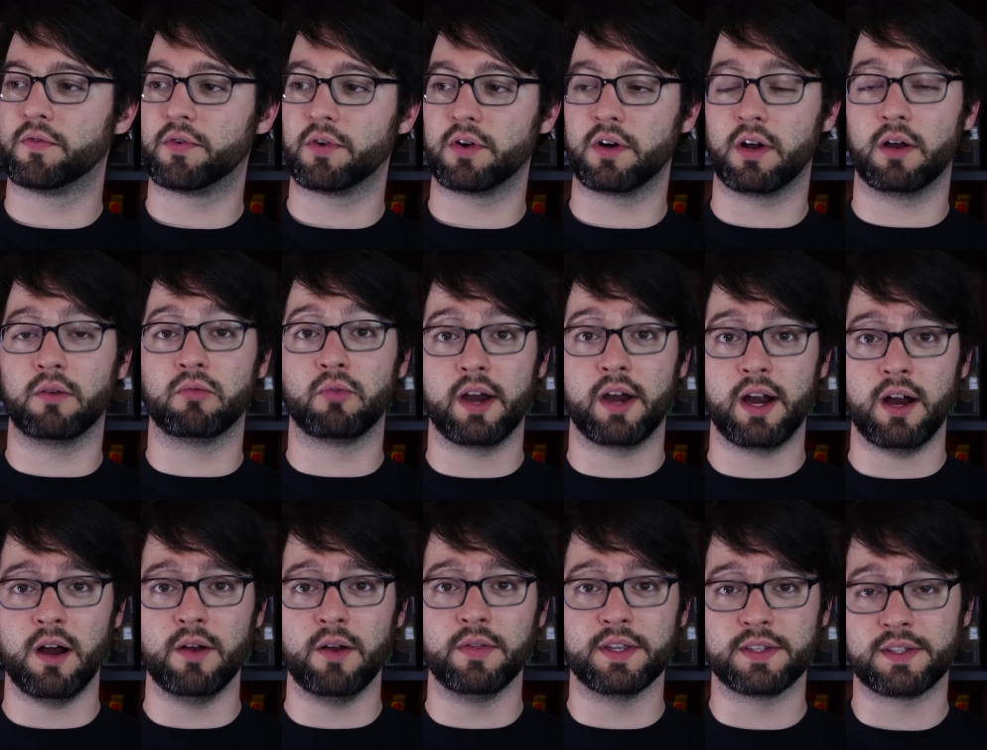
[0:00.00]
For a
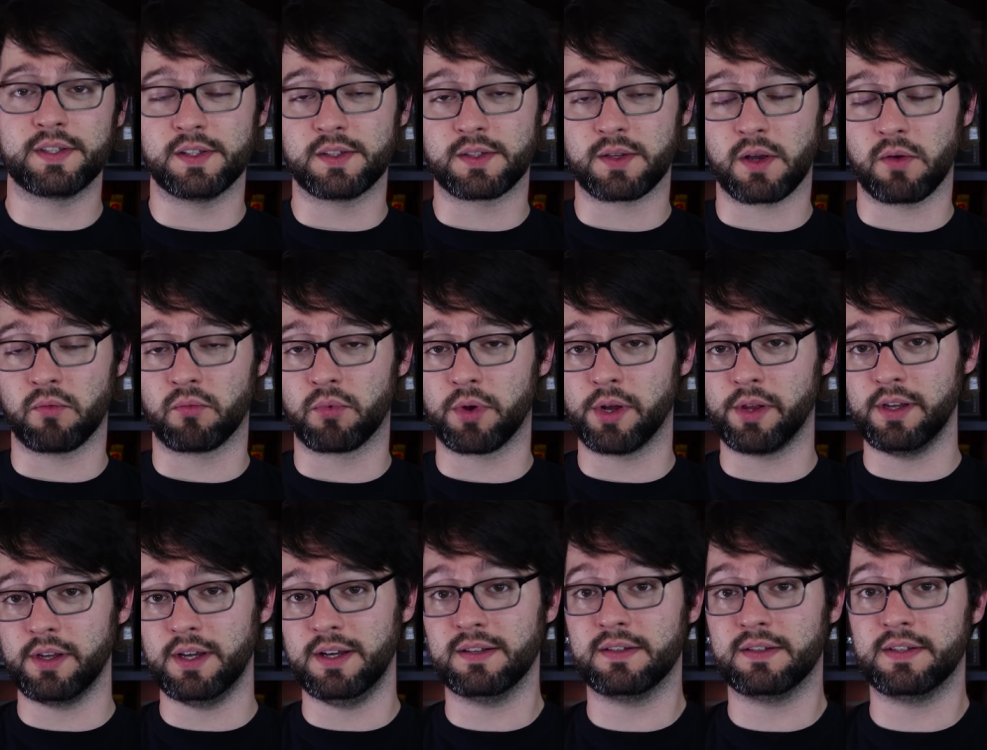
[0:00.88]
rare, this is
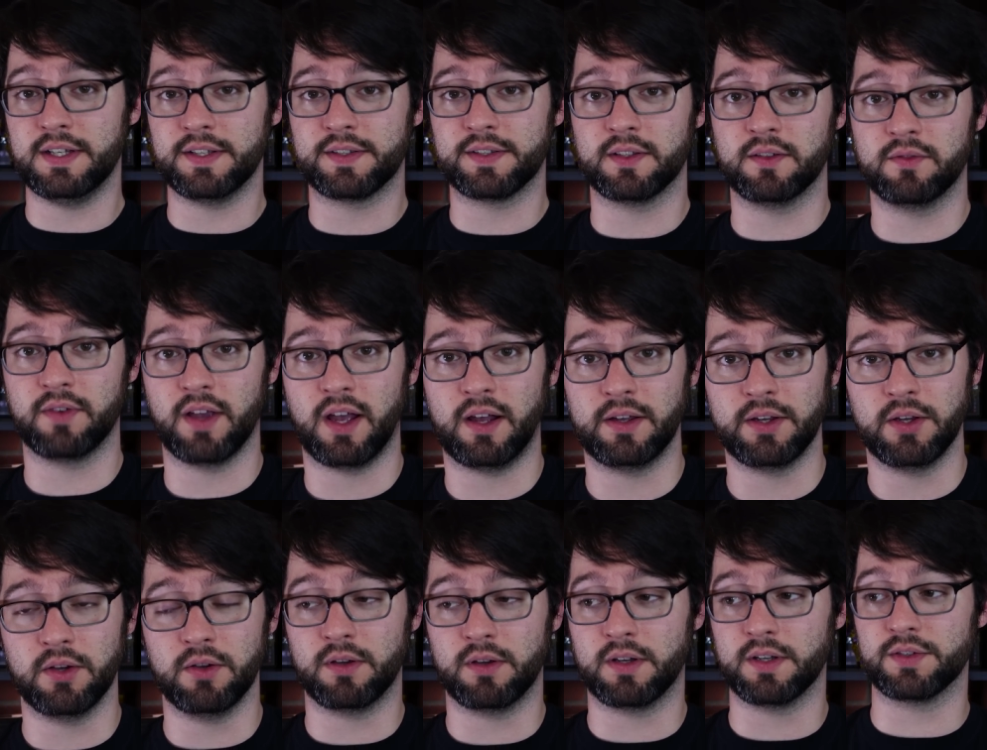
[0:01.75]
really decent
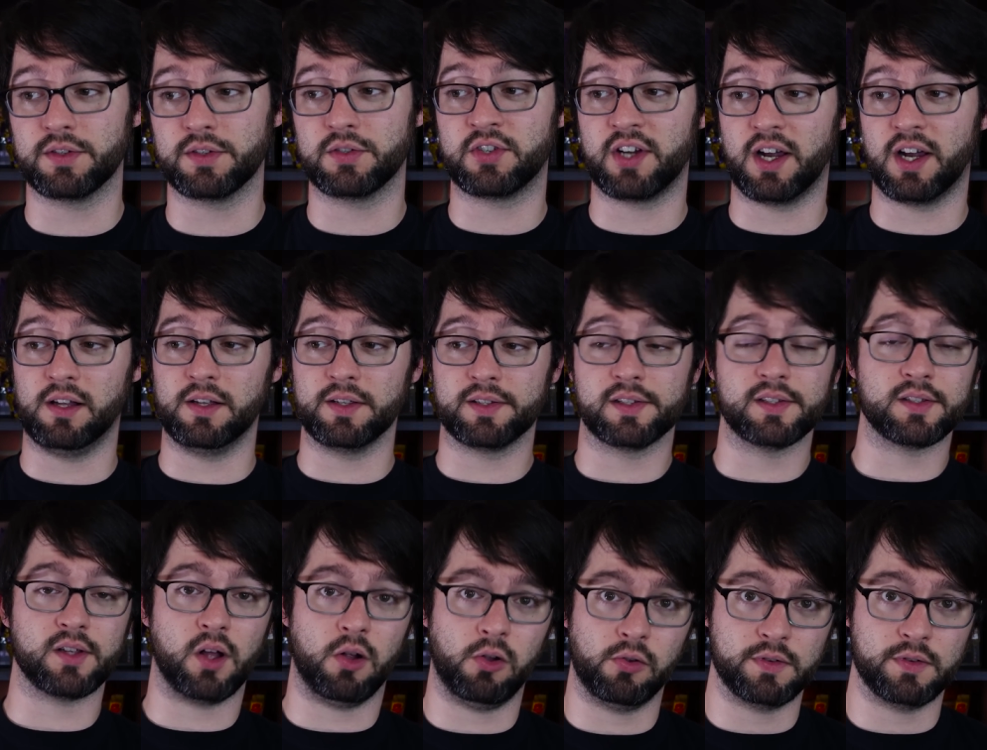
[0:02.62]
value because Chalice has
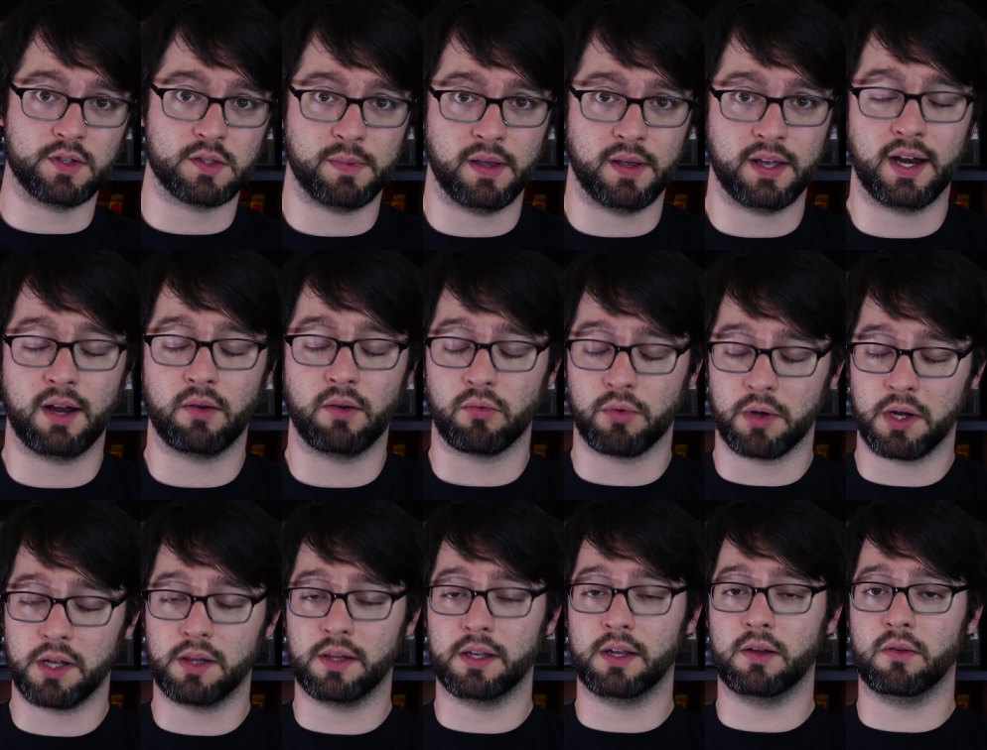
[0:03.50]
always been a
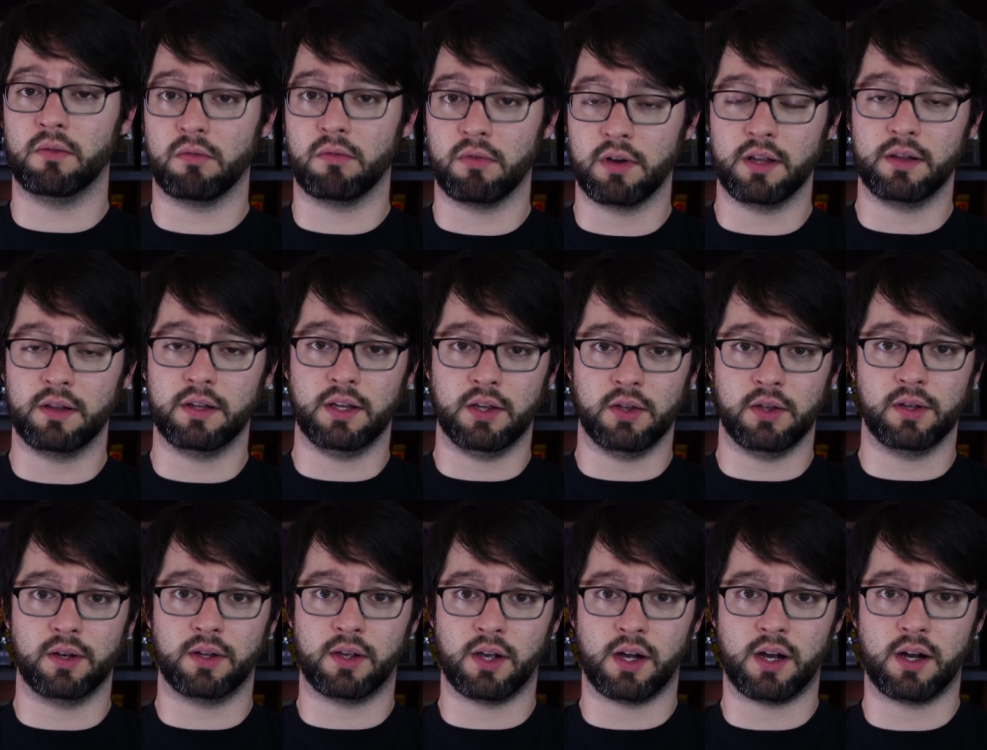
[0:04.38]
really, really
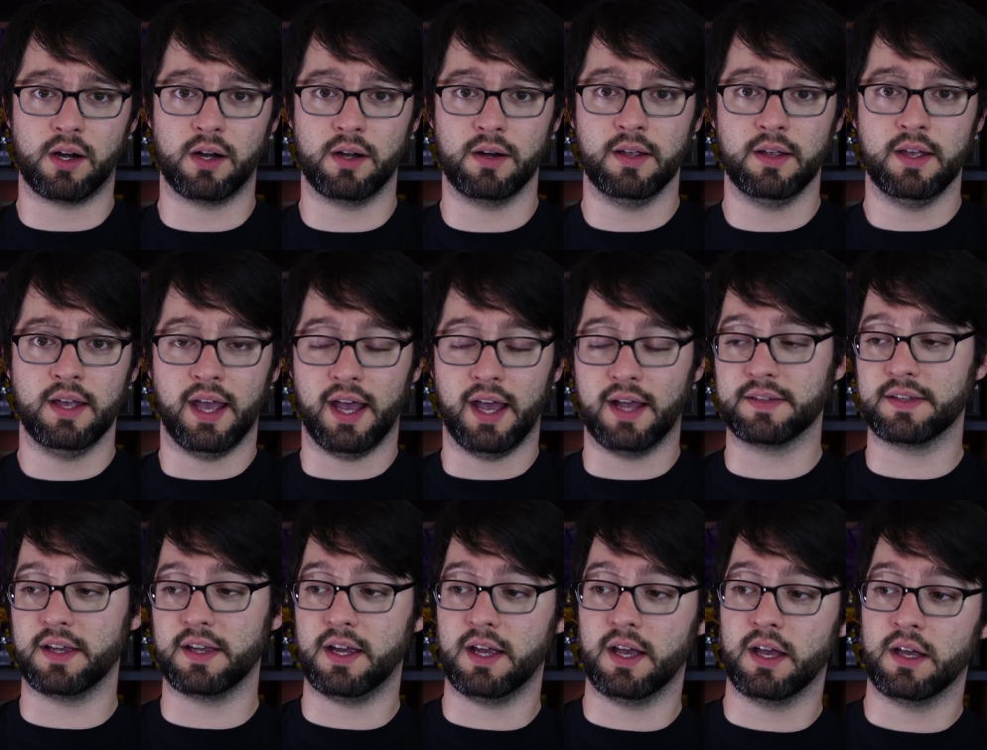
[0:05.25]
good card
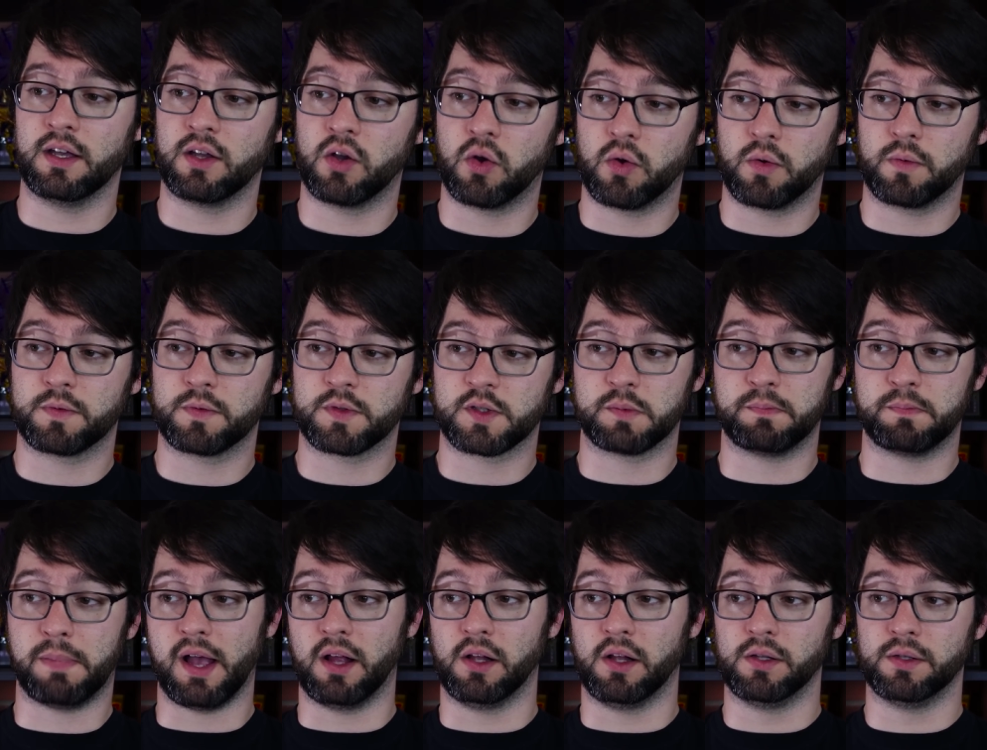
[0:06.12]
as a
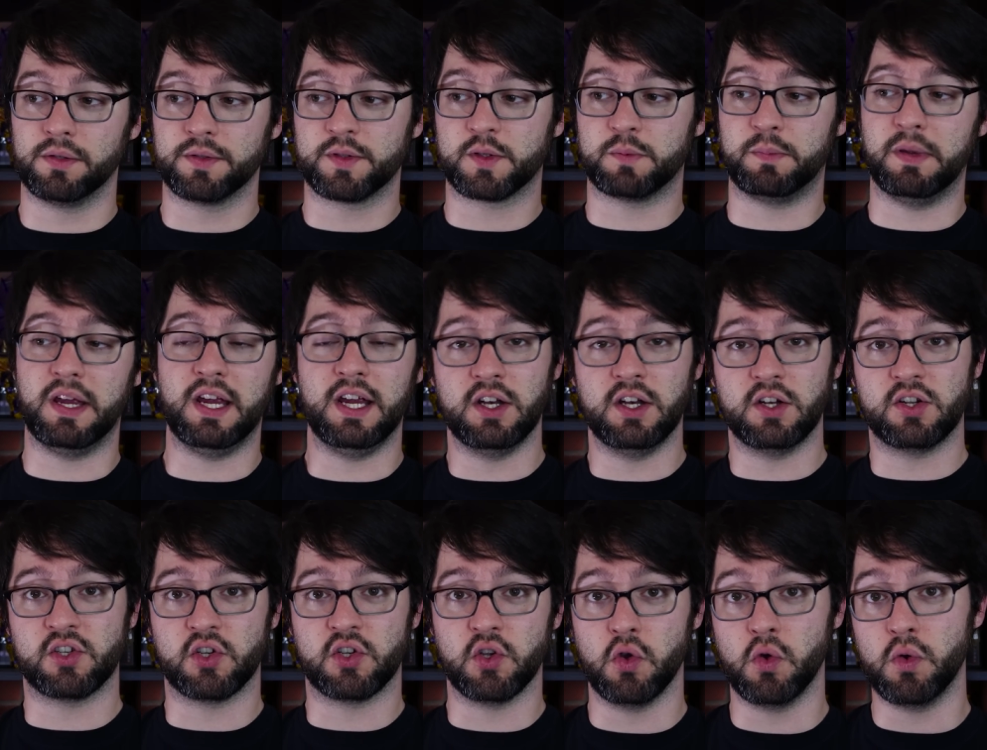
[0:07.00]
spell speed
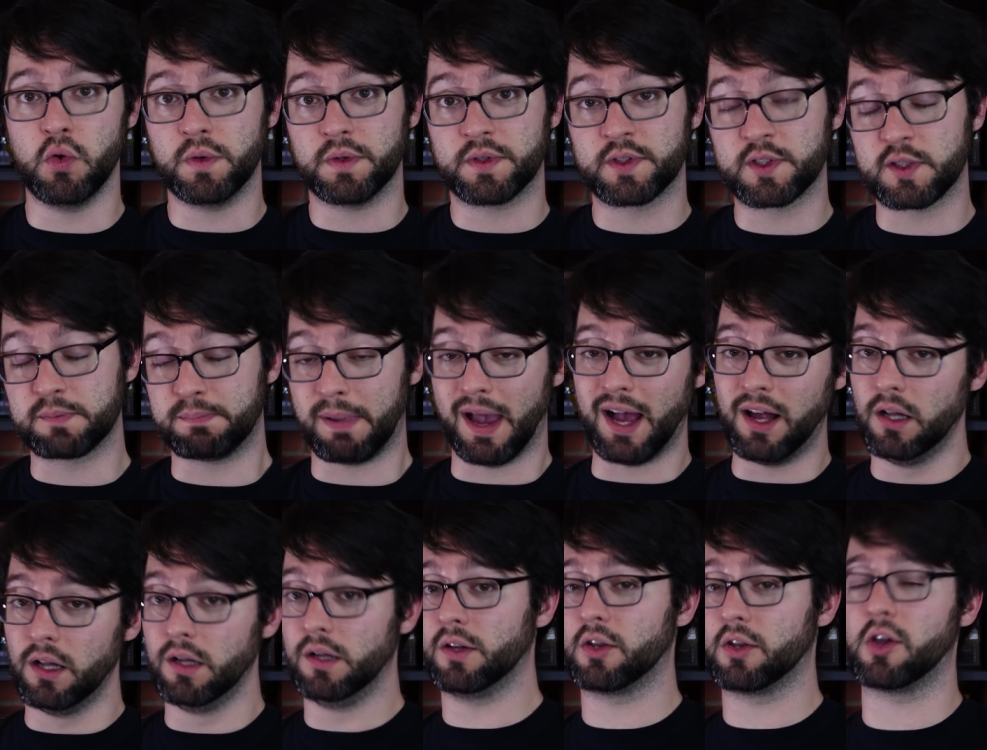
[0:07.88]
2
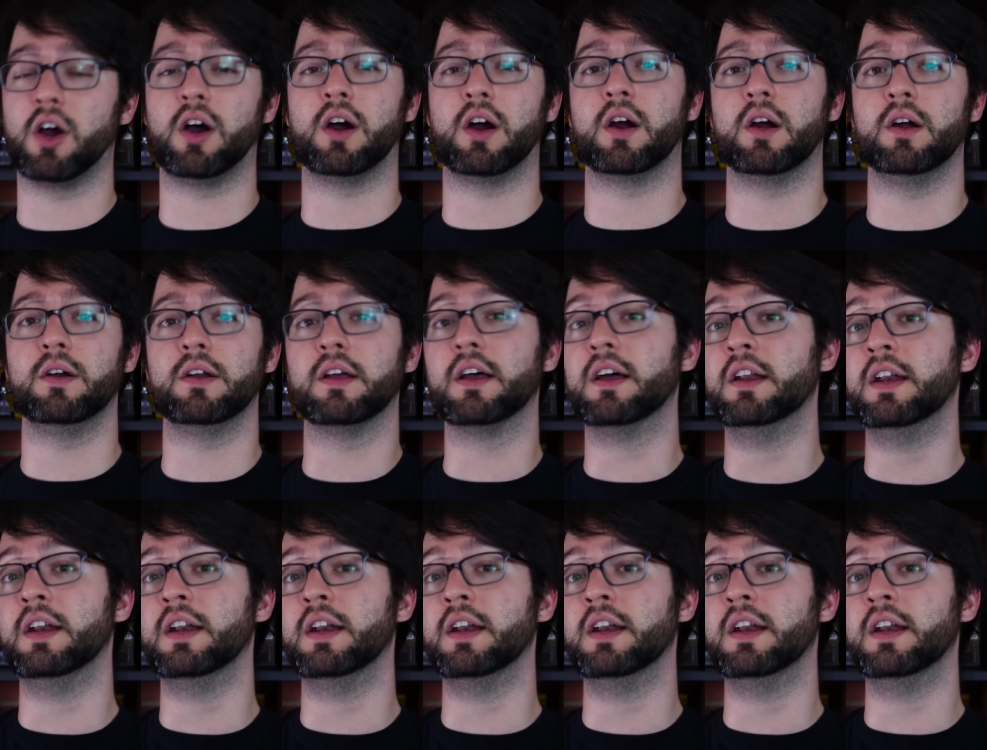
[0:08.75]
spell card.